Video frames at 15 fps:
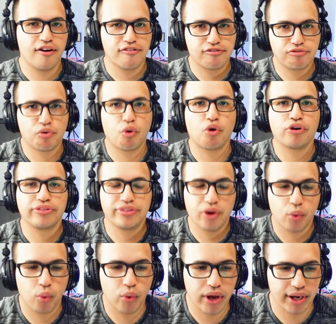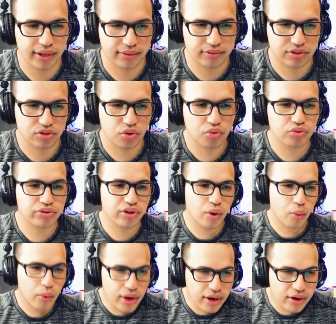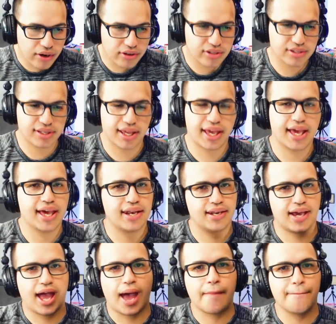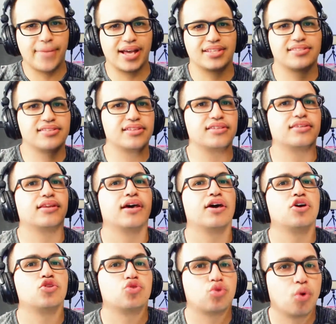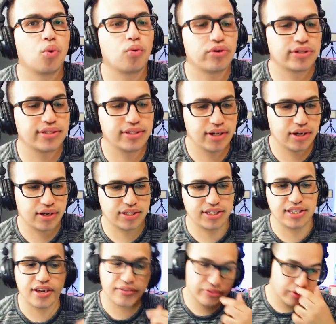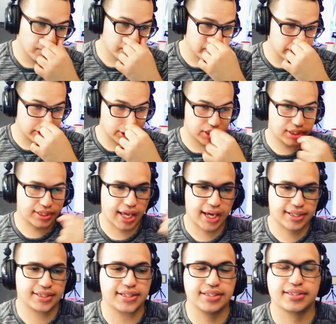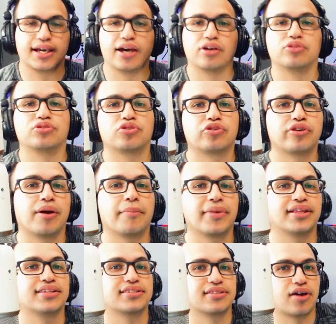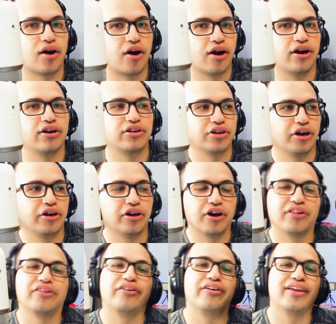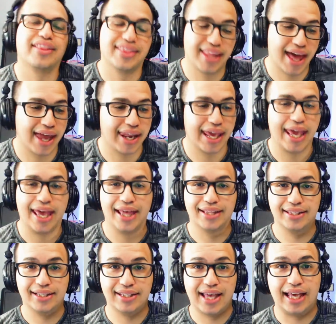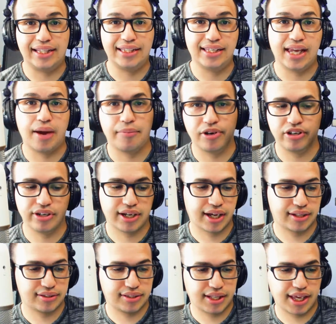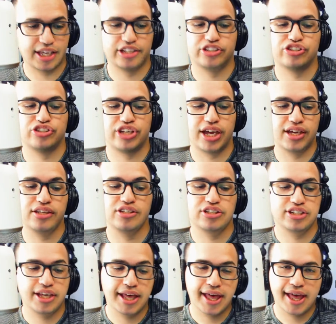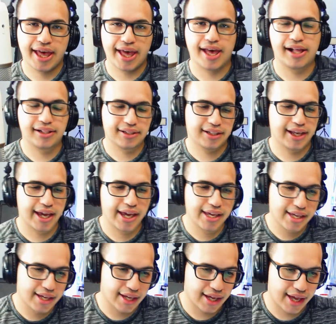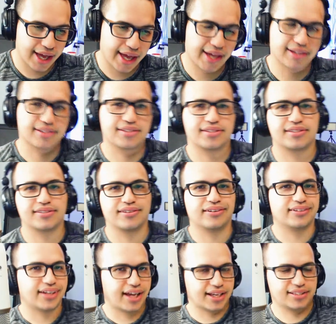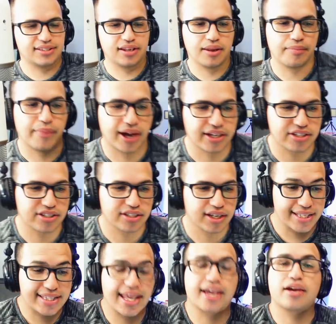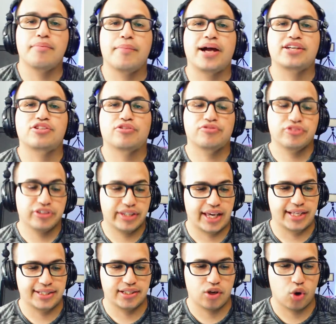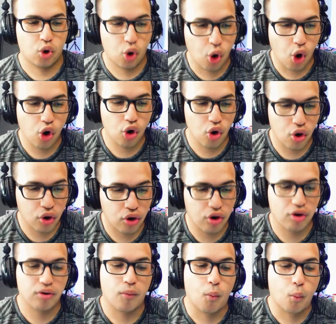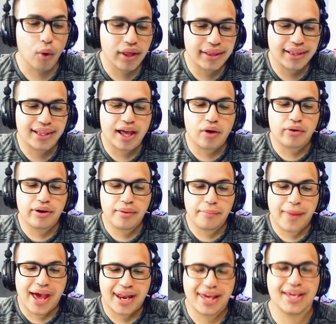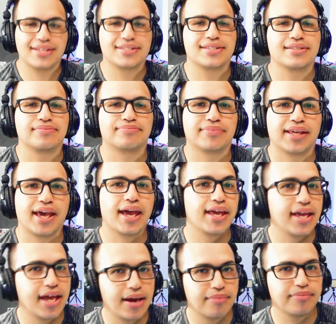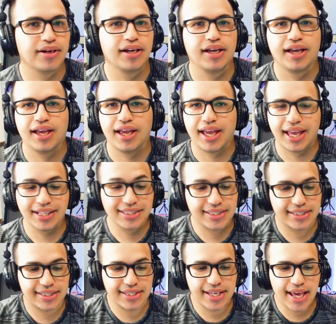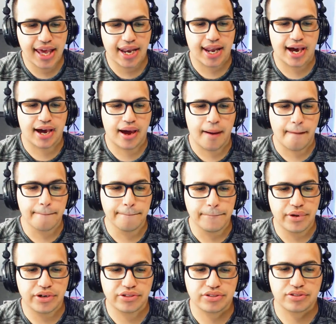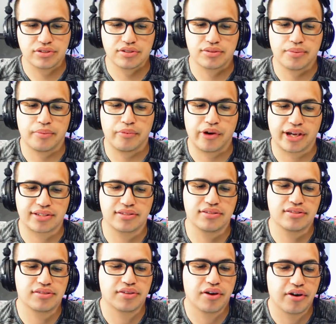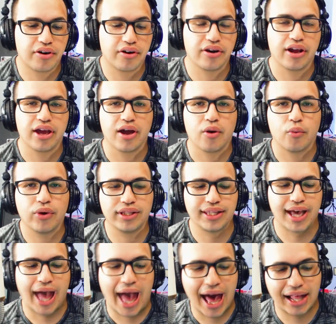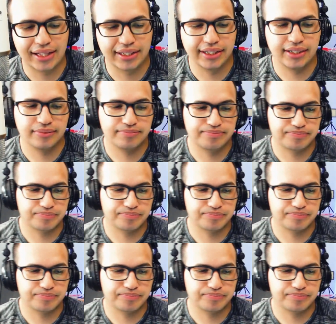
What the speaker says: for the win. So the winners and advancing towards the GFW Tag Team Title Tournaments are none other than the Latin American Exchange LAX. Excellent match. Second match of the night, Kongo with Louder Banes, KM, and Sienna versus Braxton Sutter with Allen.